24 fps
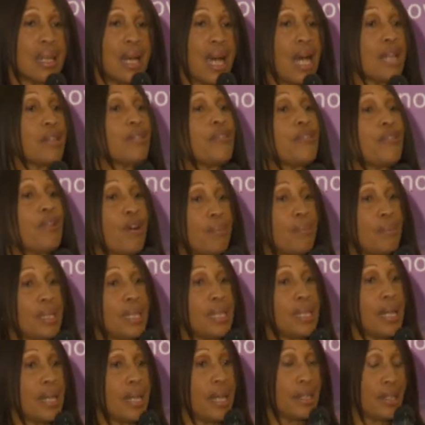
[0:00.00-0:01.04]
and formal
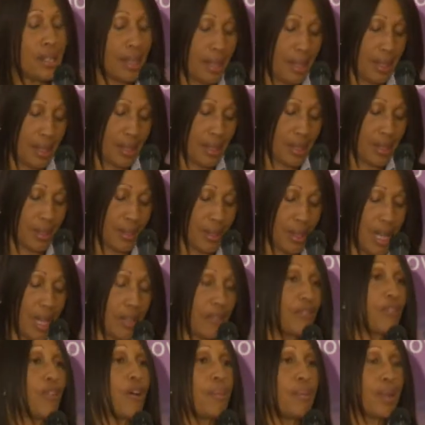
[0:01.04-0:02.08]
education and
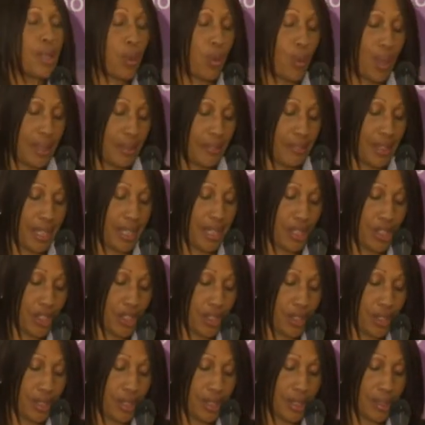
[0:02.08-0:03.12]
formal
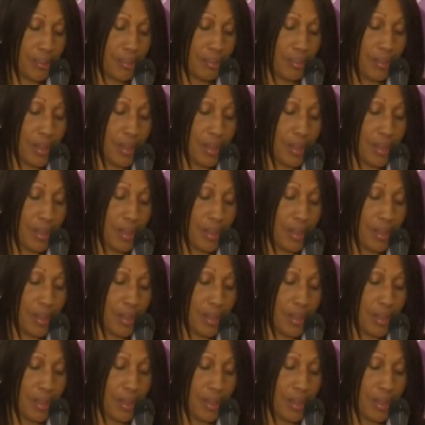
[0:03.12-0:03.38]
qualifications.